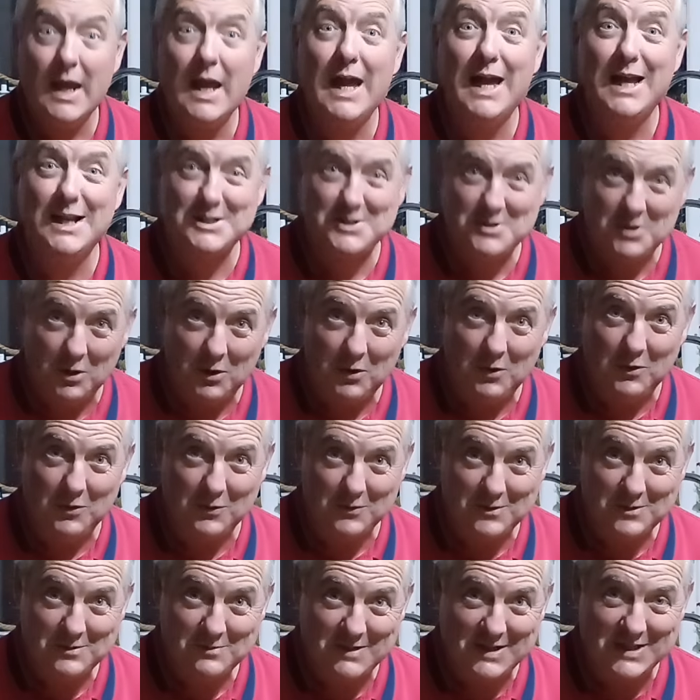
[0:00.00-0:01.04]
It's not
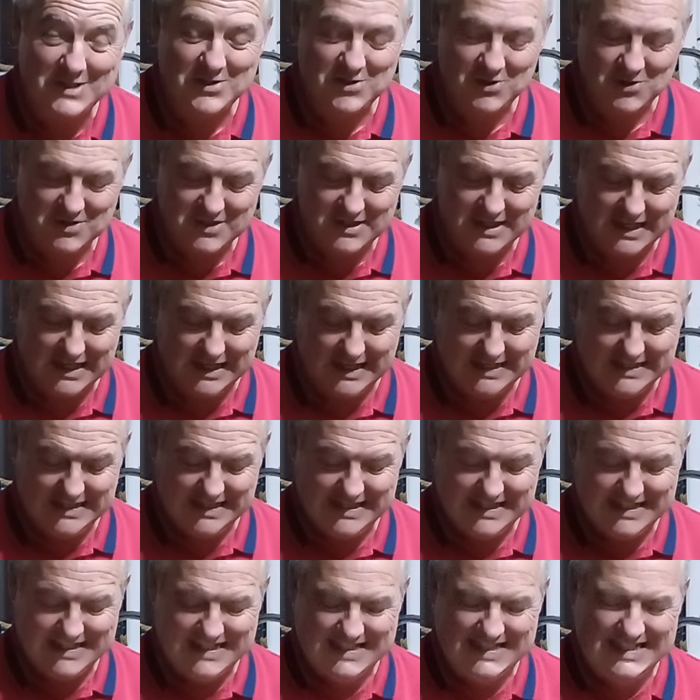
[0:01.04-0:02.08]
going to be just that easy.
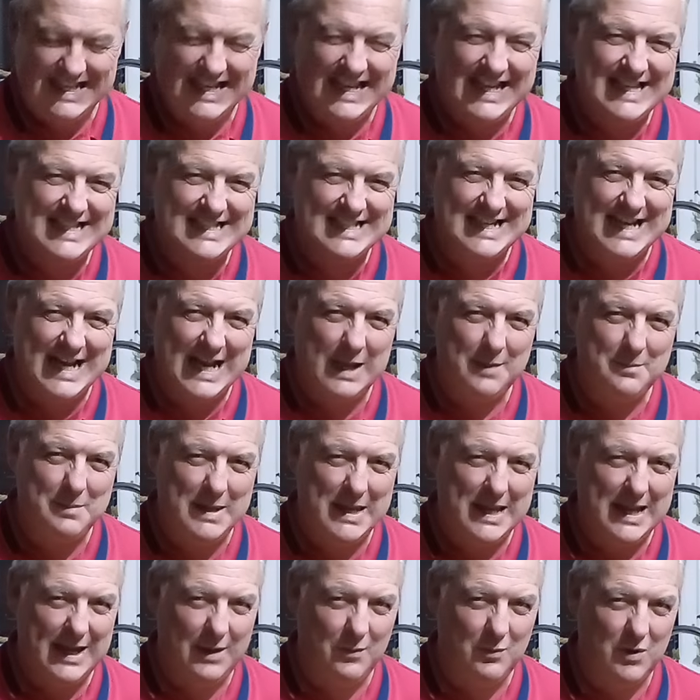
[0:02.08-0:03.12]
This is the Hazy
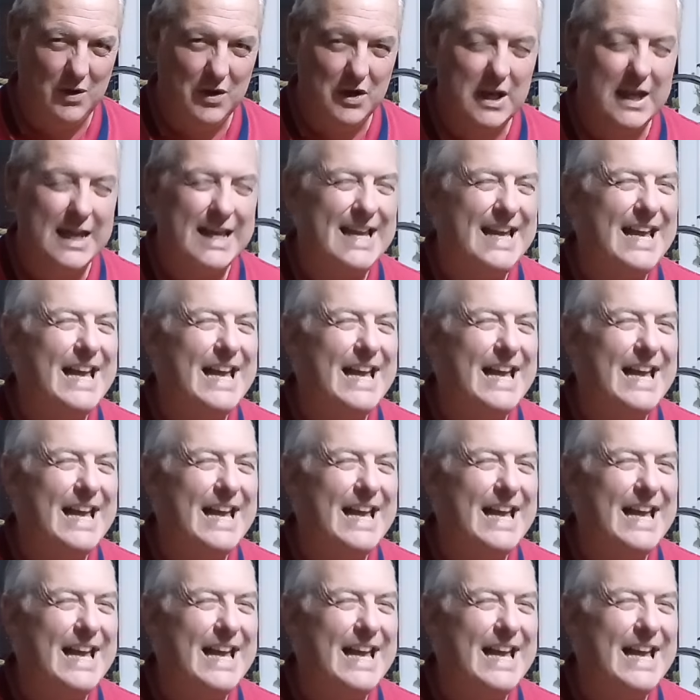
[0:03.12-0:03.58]
IPA one.